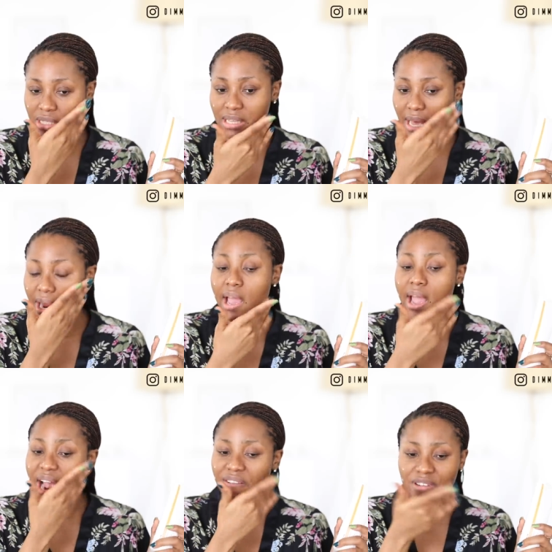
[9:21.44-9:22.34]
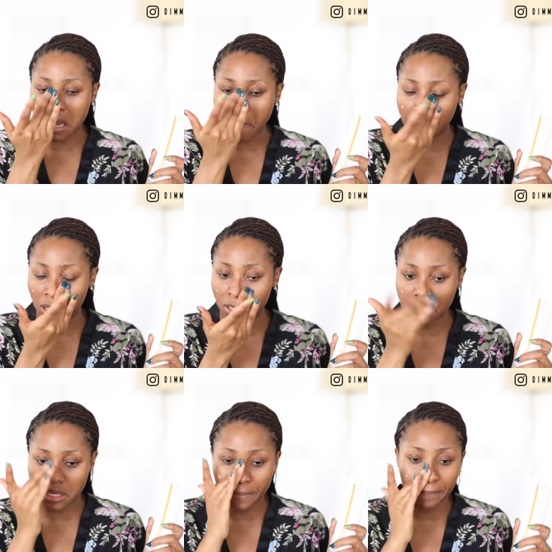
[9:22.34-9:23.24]
is that every time I
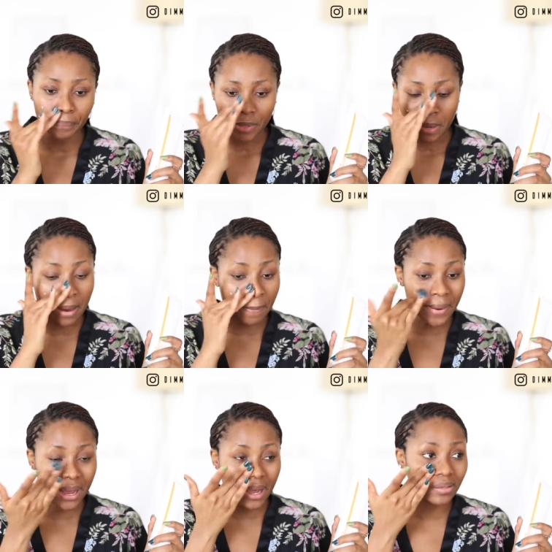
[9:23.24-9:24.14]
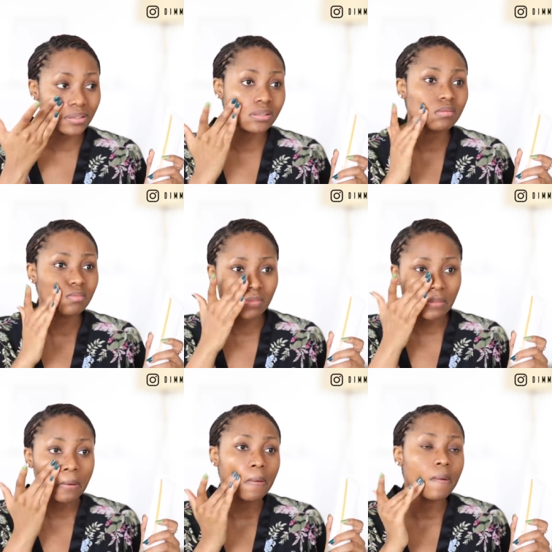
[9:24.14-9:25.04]
use it, my breakouts,
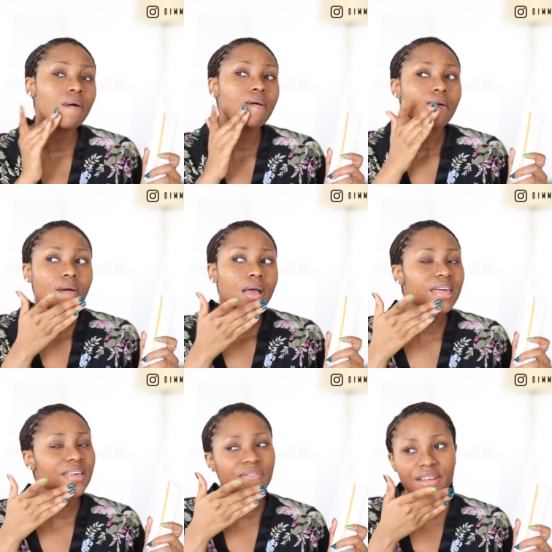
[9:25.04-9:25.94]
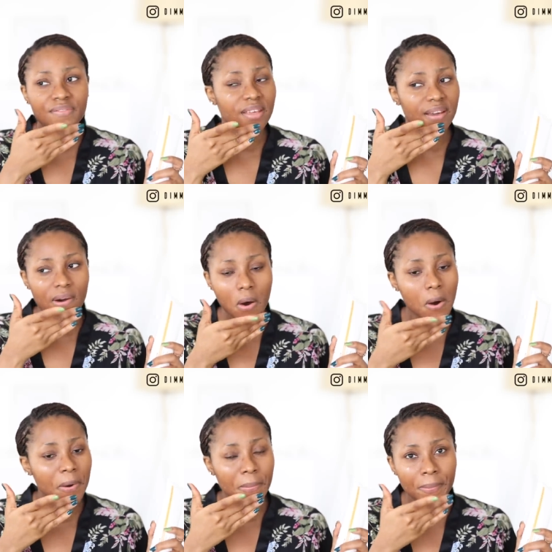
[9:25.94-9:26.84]
even if they
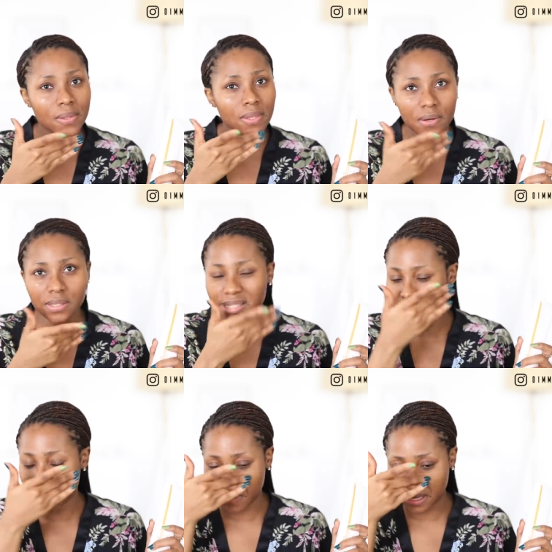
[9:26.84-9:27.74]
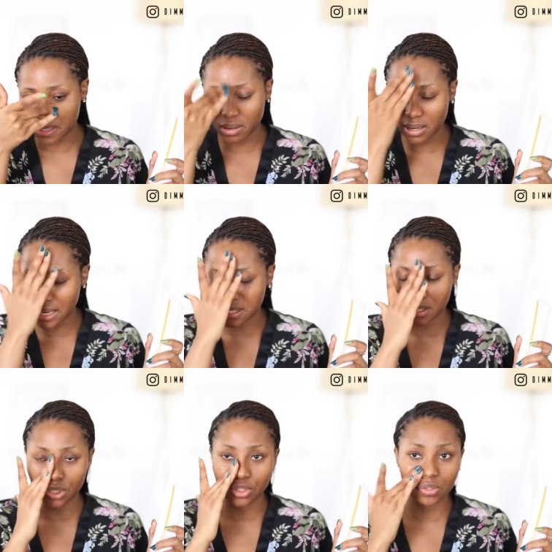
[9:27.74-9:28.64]
come, they don't stay for as long
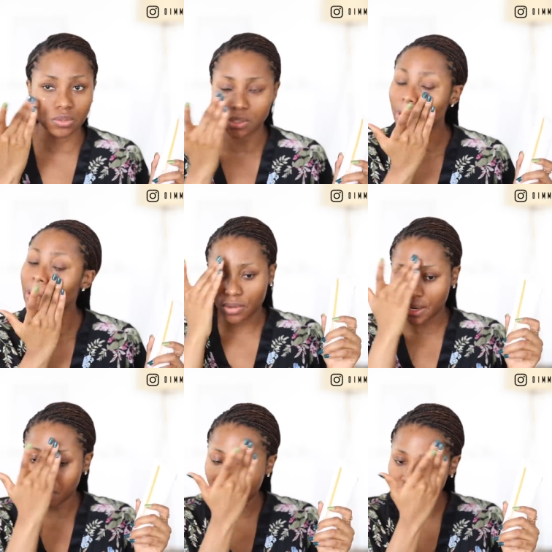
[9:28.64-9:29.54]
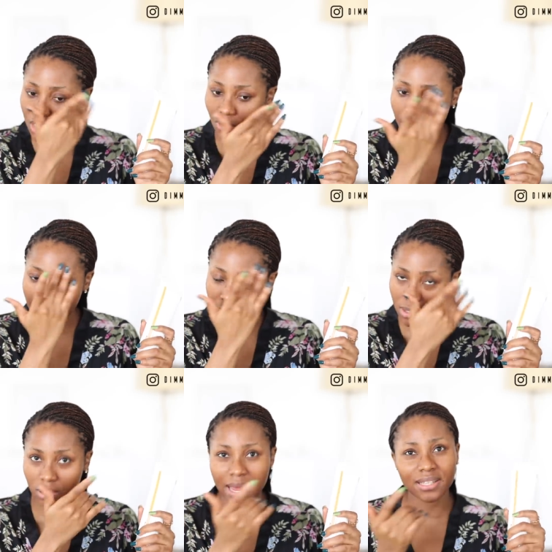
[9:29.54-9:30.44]
as they should. You can order this from
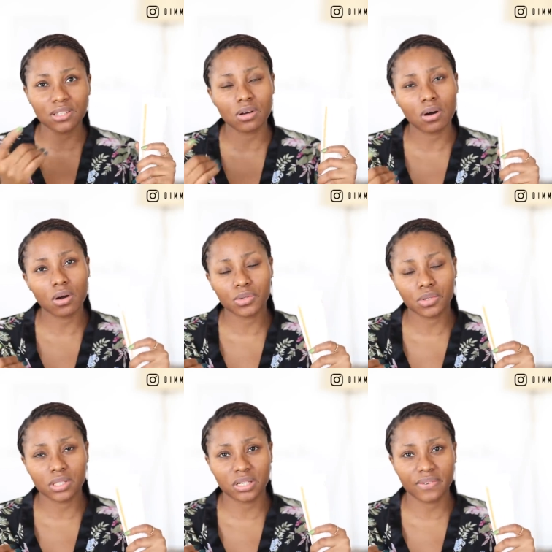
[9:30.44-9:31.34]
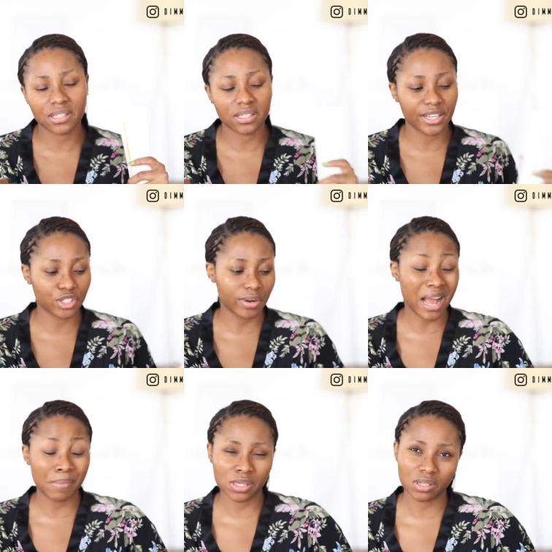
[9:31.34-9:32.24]
Amazon. Acne.org also delivers to Nigeria.
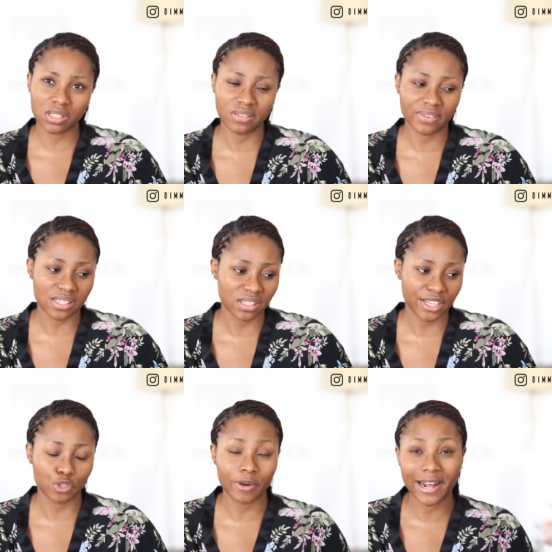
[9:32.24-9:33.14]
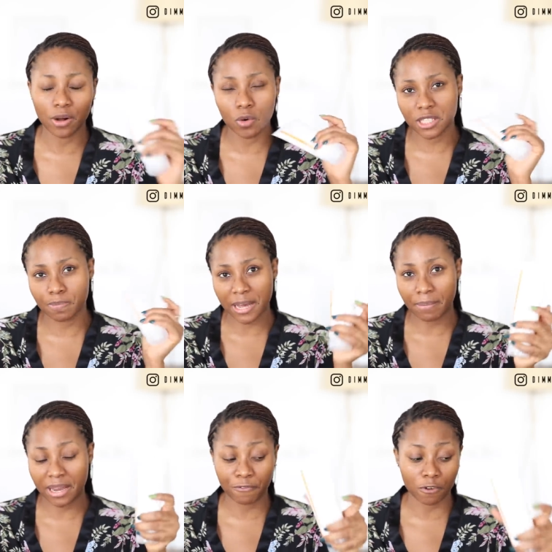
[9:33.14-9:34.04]
Amazon delivers to Nigeria. I always buy
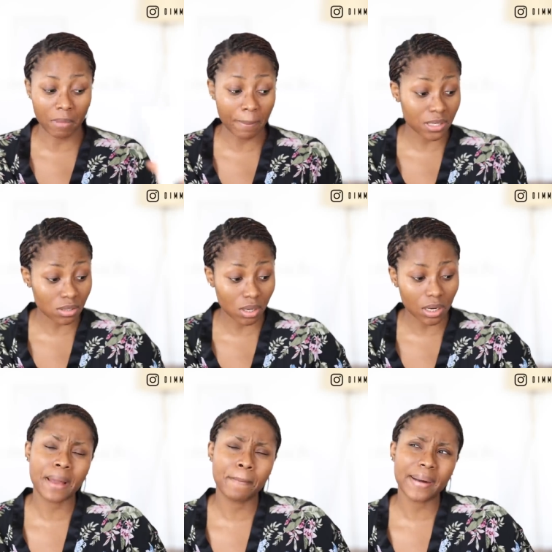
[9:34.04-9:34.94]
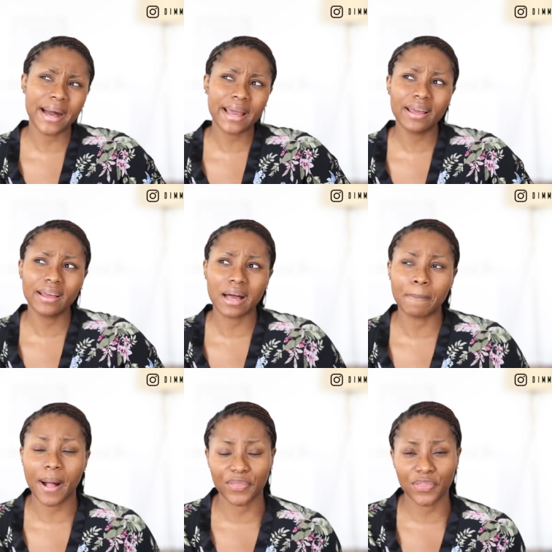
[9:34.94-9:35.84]
mine from Amazon. I buy
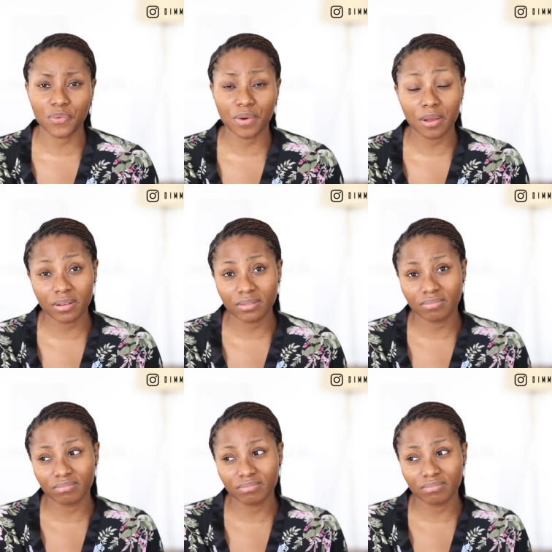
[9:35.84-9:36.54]
about three,